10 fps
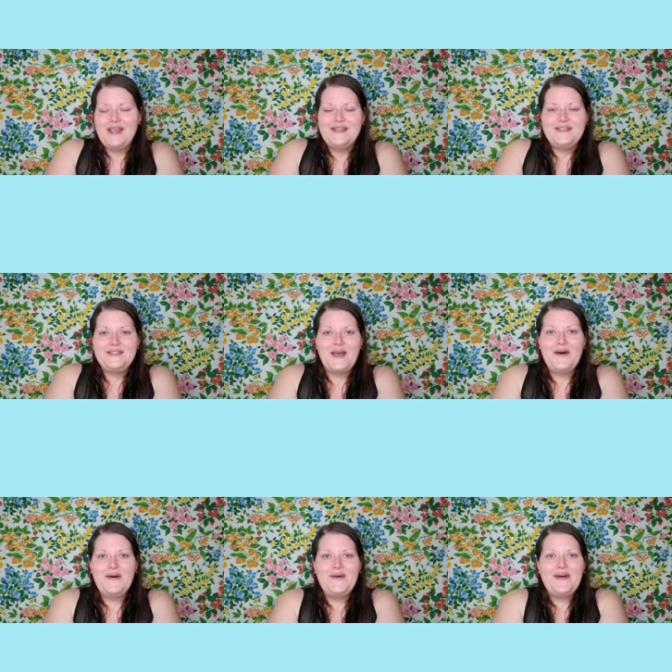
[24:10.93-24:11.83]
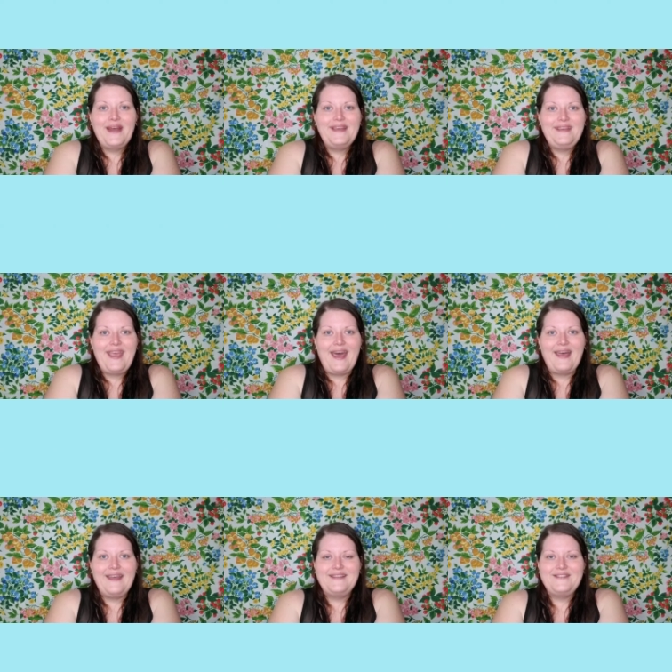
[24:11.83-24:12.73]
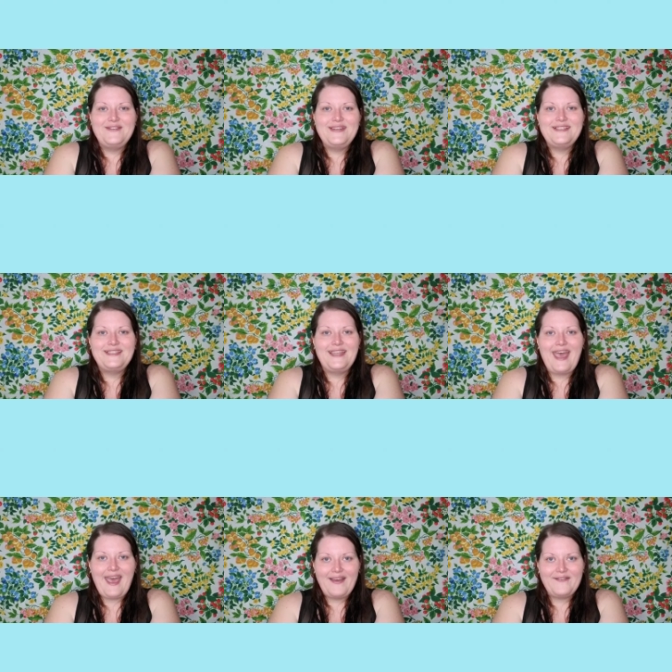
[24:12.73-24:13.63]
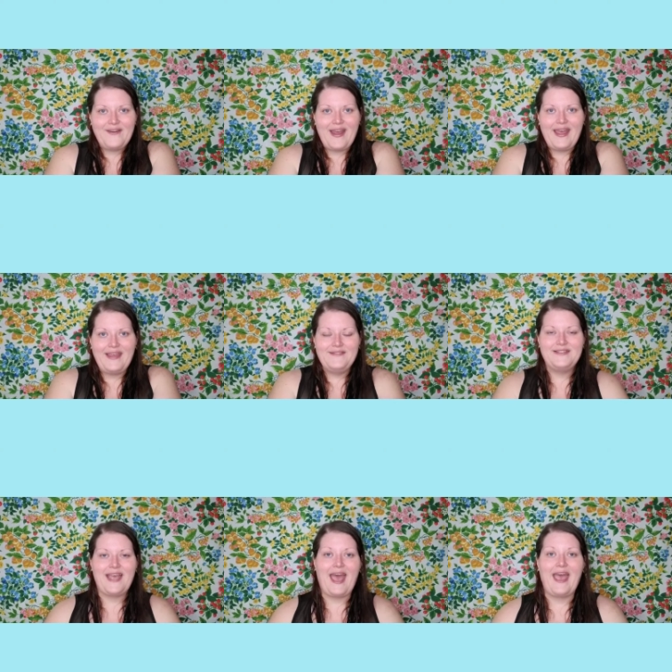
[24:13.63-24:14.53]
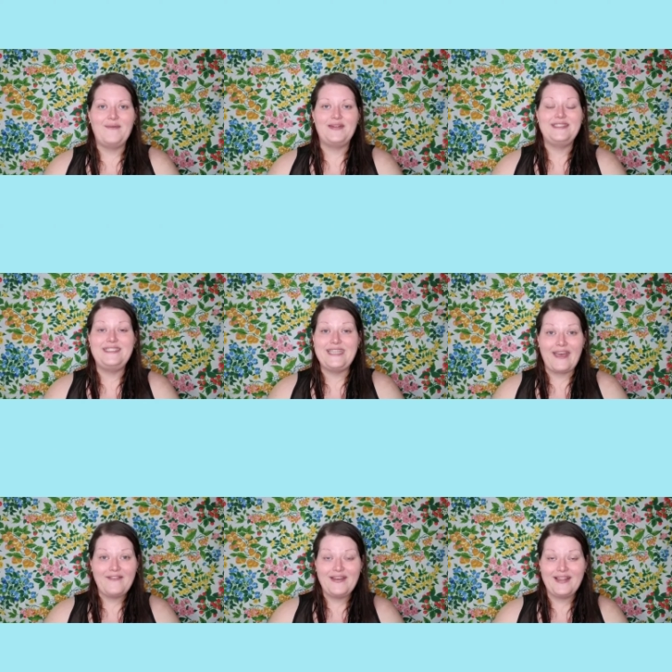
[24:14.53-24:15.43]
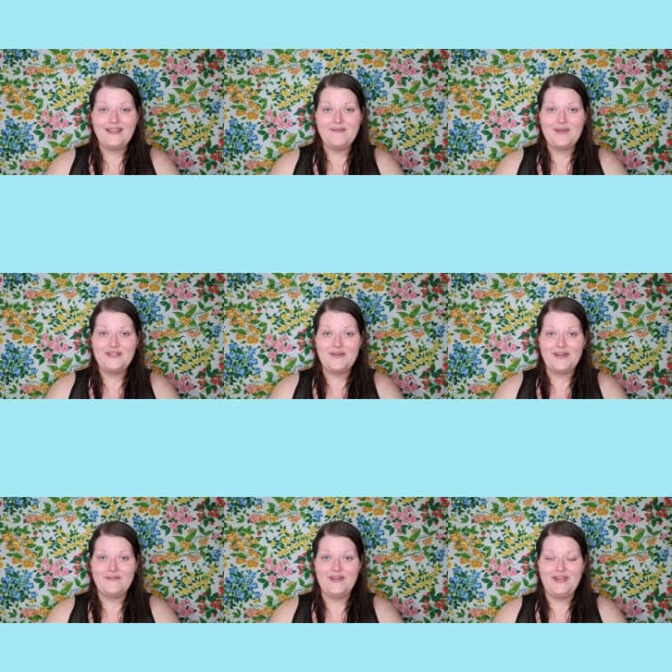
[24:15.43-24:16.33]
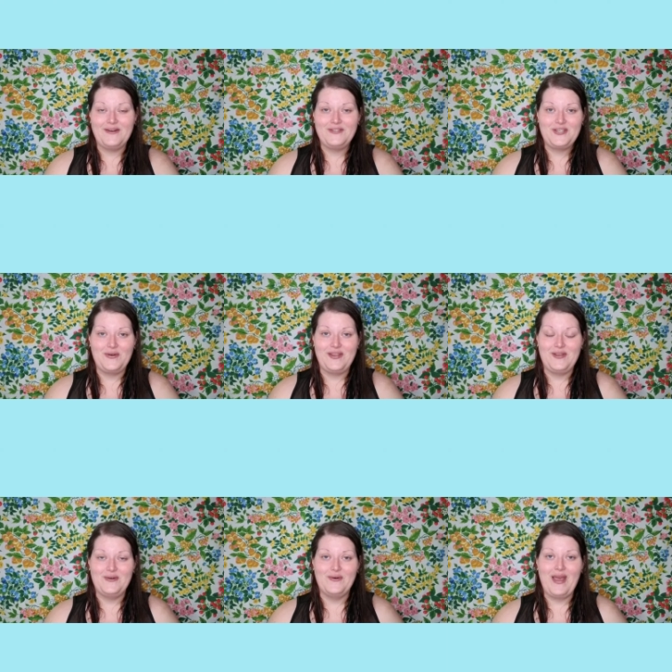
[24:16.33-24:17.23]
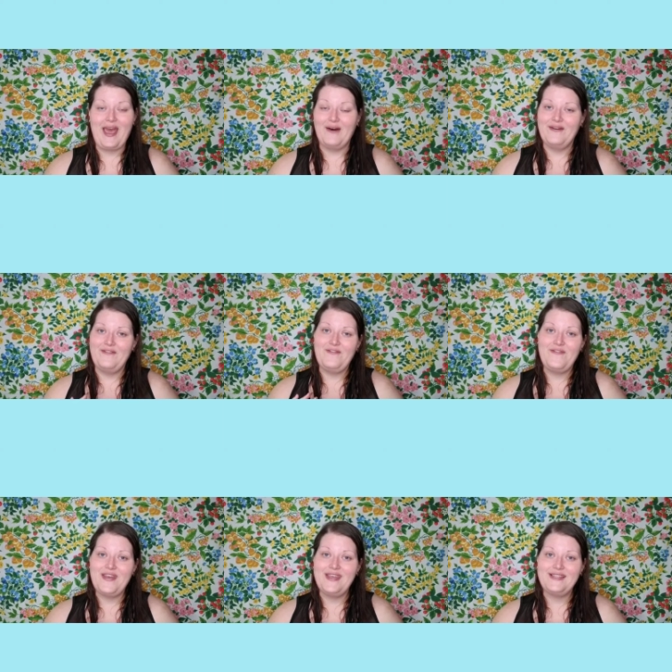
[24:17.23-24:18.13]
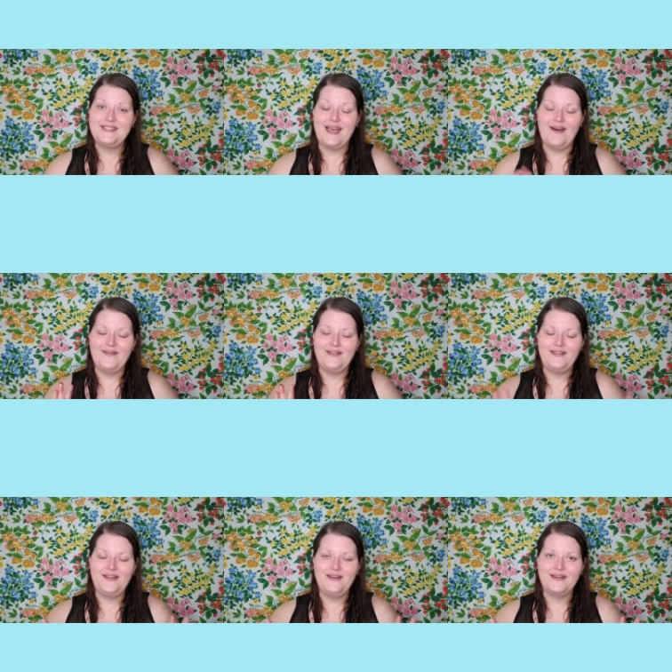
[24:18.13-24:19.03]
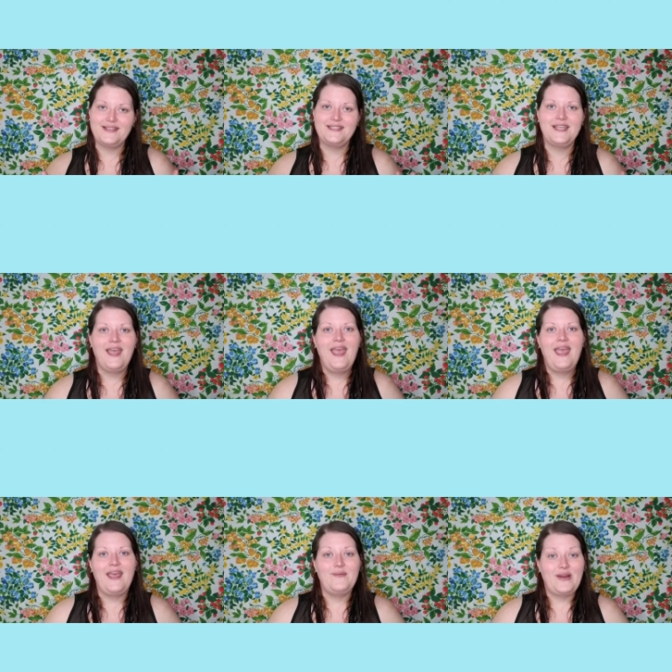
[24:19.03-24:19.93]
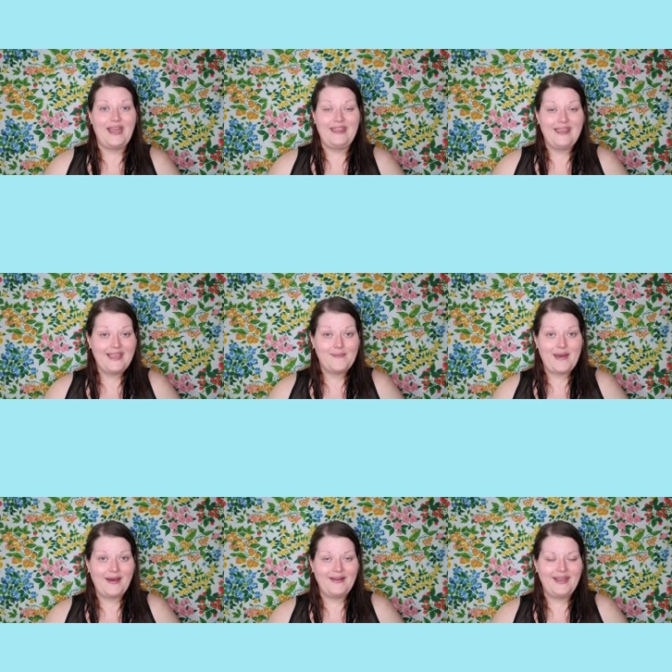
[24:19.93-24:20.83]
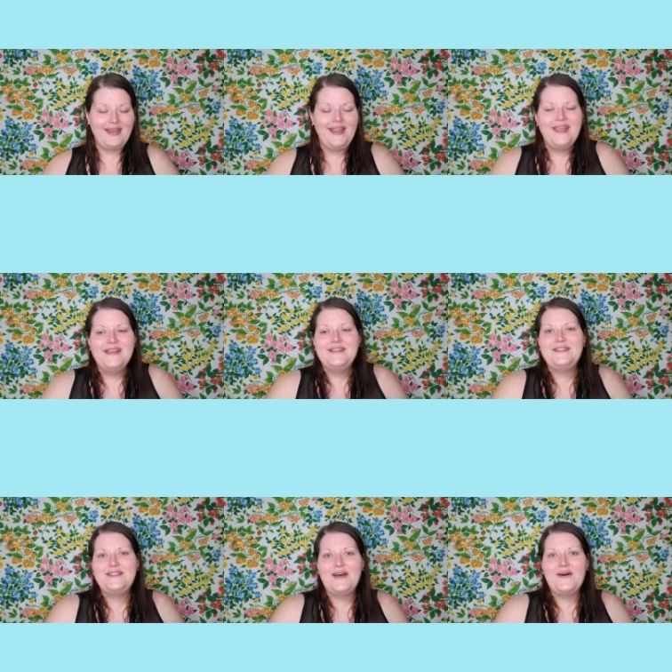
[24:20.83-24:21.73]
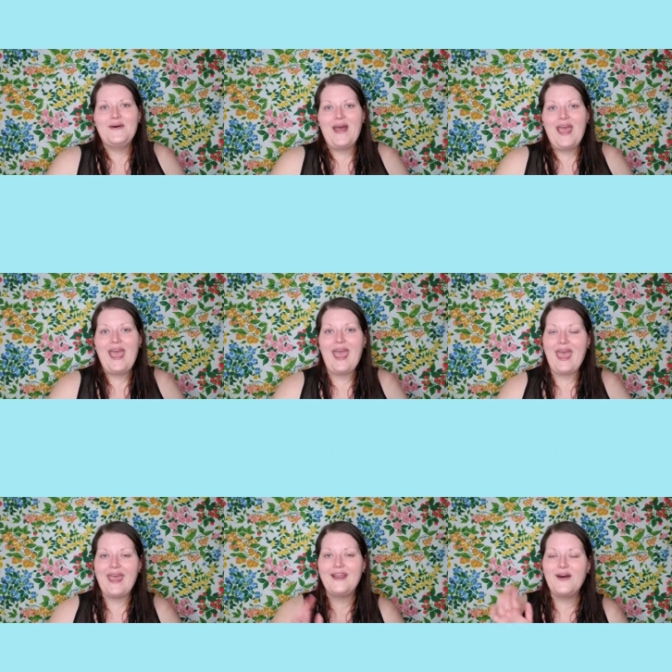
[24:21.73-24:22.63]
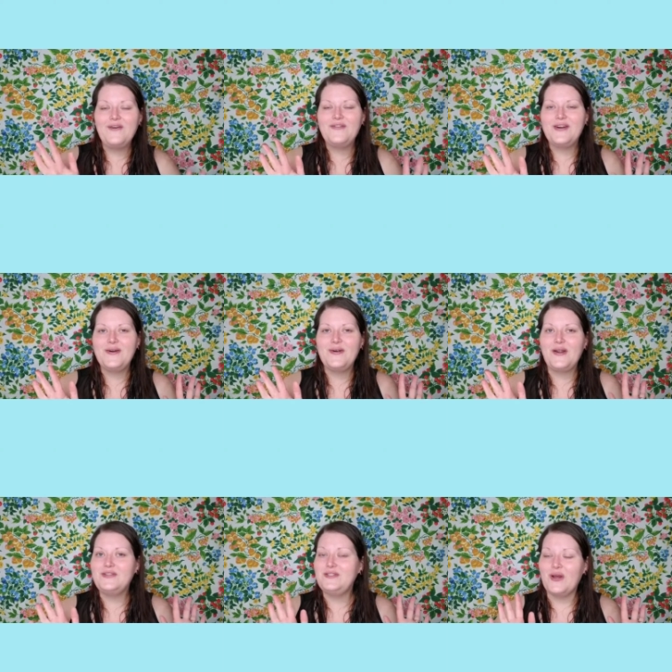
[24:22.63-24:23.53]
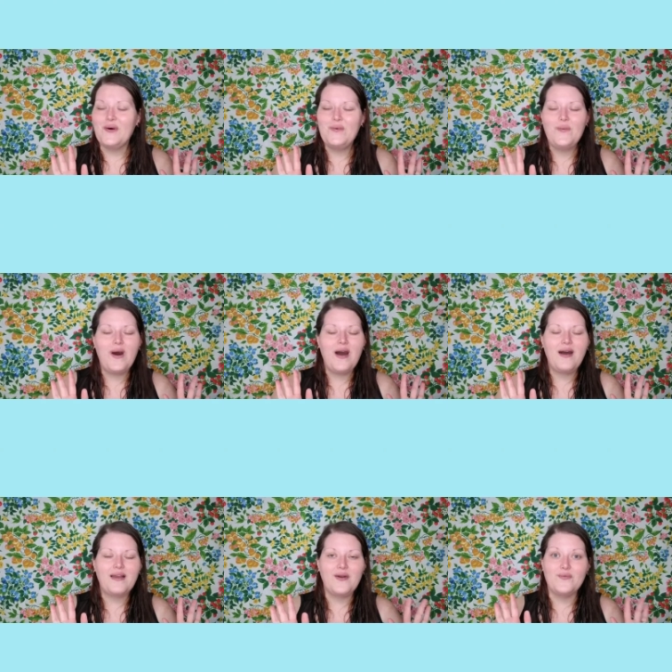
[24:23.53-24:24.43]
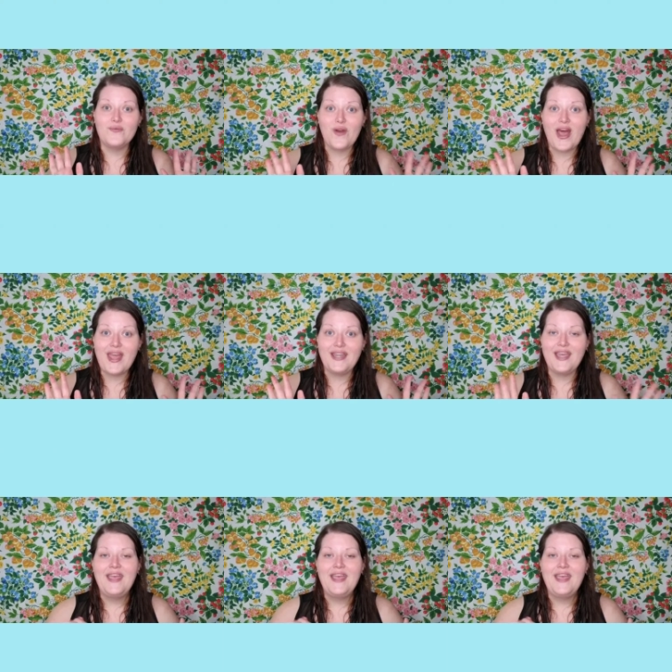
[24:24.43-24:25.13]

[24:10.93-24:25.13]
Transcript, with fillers: So yeah, as soon as that arrives, I will definitely be doing a video showing you how it fits, how it looks, and when I think about it. So head over, don't walk, run